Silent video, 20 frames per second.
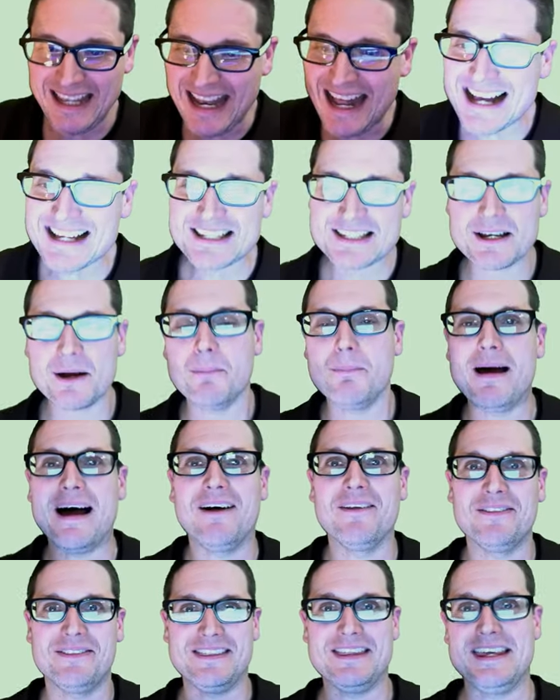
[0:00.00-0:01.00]
asked
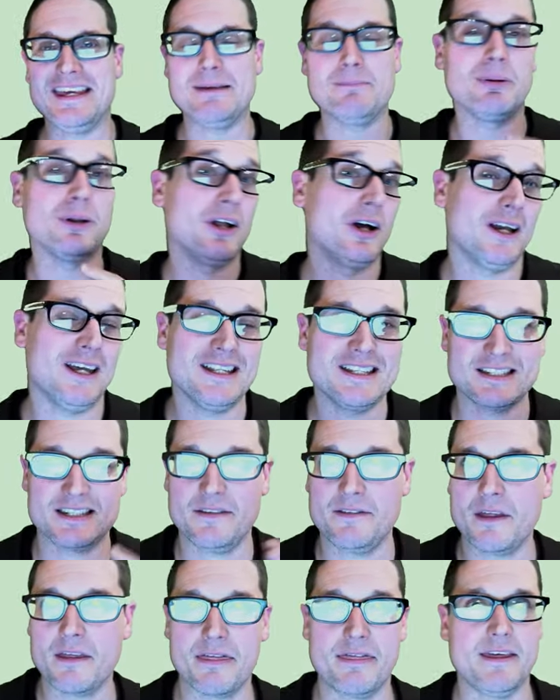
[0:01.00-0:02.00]
about the plugins and
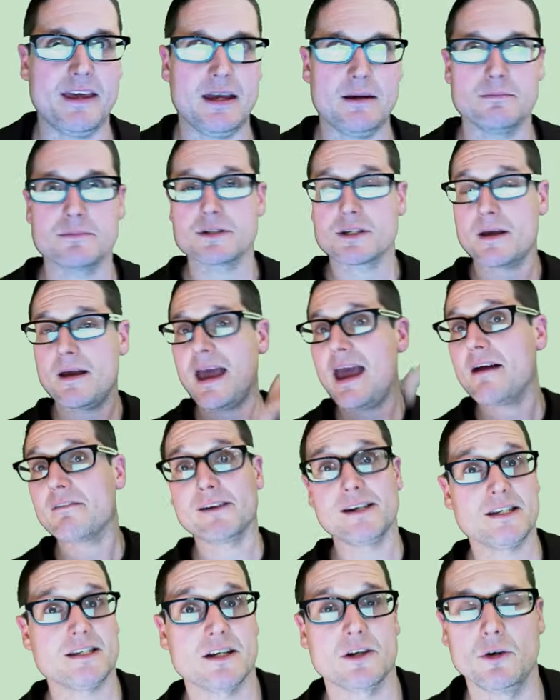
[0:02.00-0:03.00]
the themes every
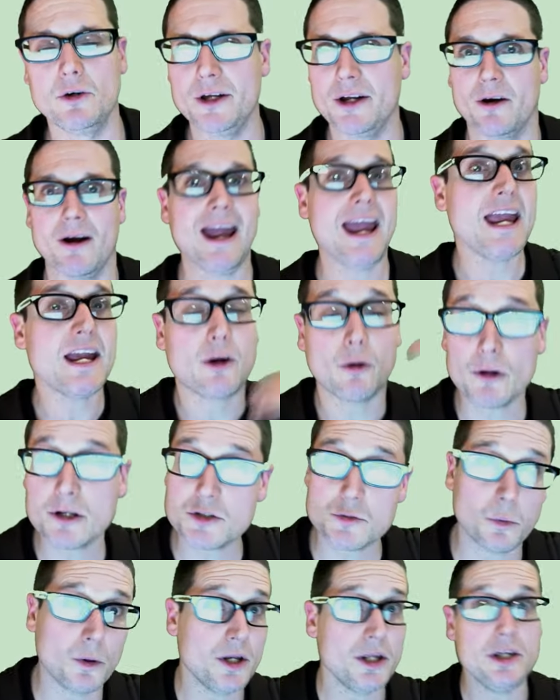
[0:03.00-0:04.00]
single year. Hey, Chris,
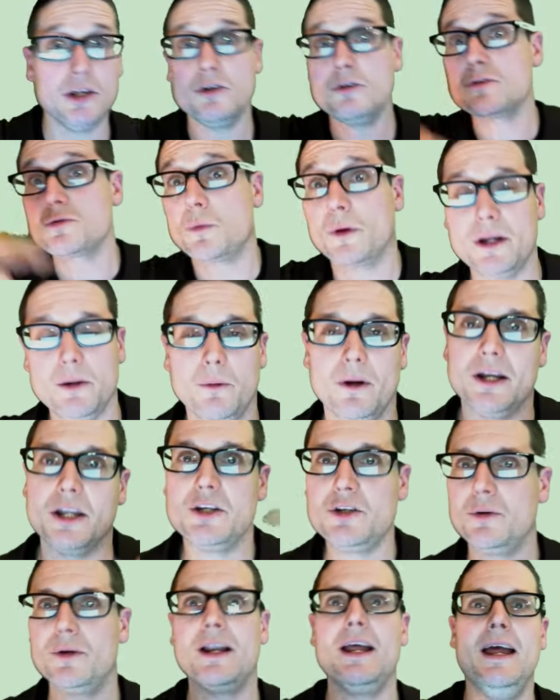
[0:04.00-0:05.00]
what do you use? What do you want to
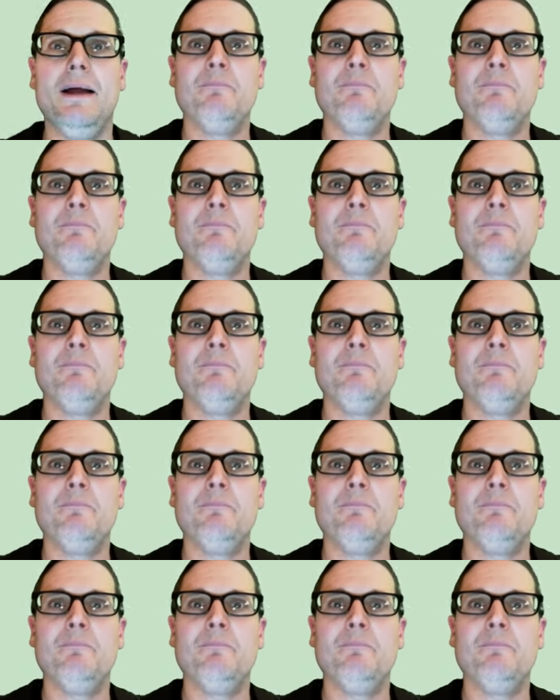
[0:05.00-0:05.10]
do? And